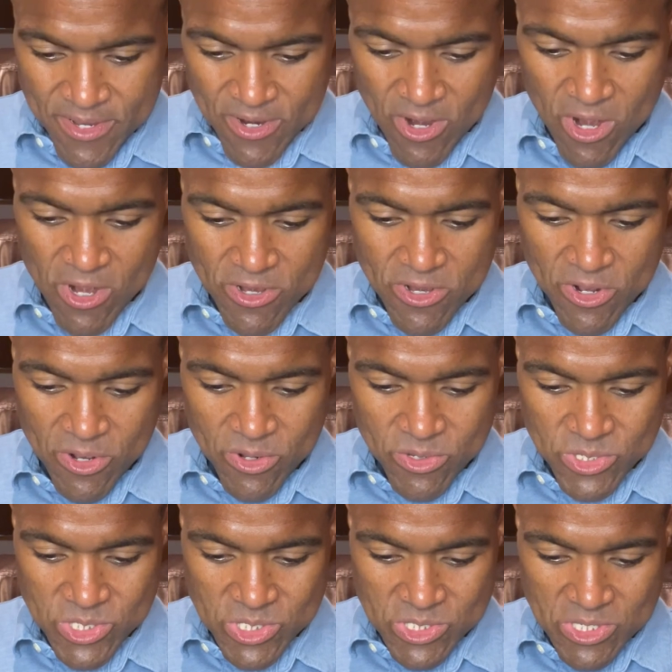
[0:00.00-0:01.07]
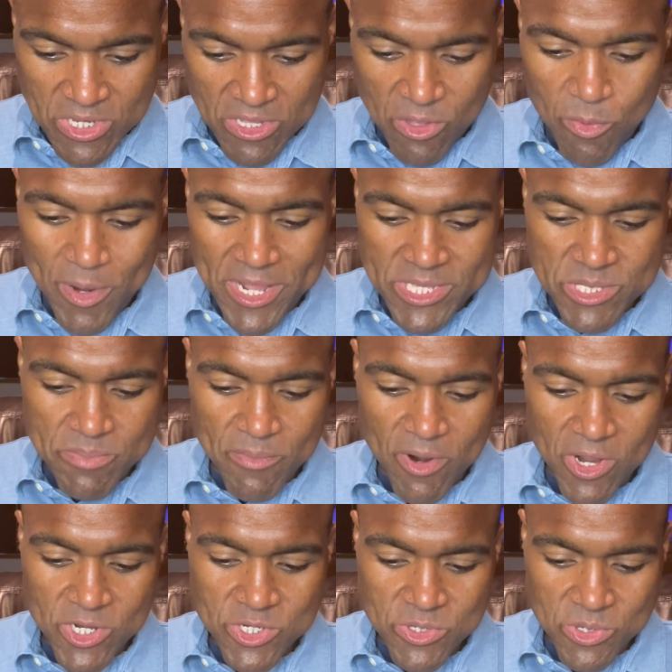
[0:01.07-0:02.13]
Arco still awaits
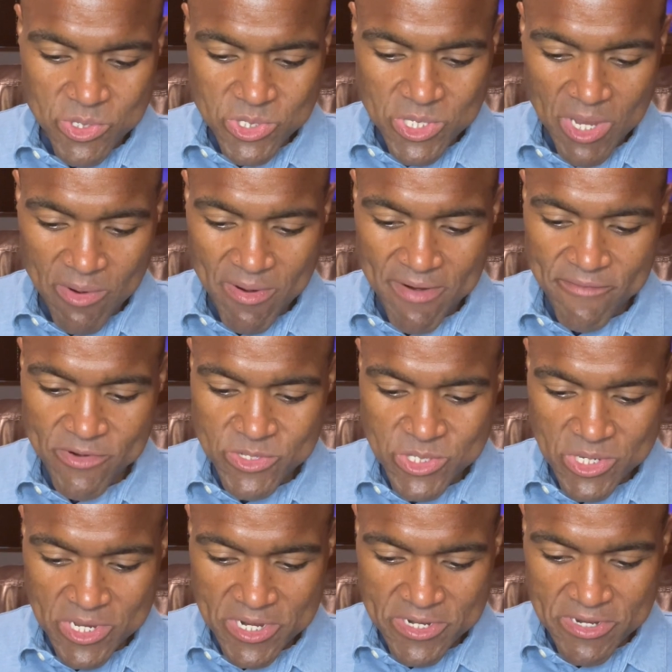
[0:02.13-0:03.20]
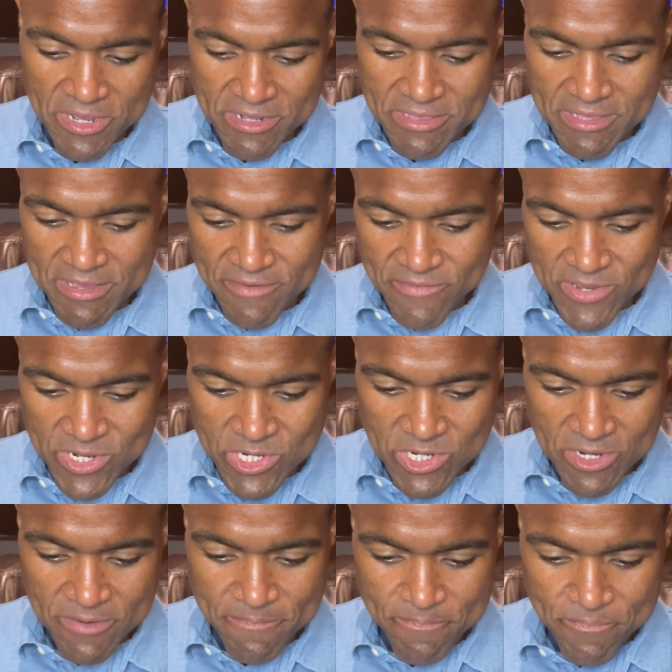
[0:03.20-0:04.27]
marshals, however, to conduct the eviction.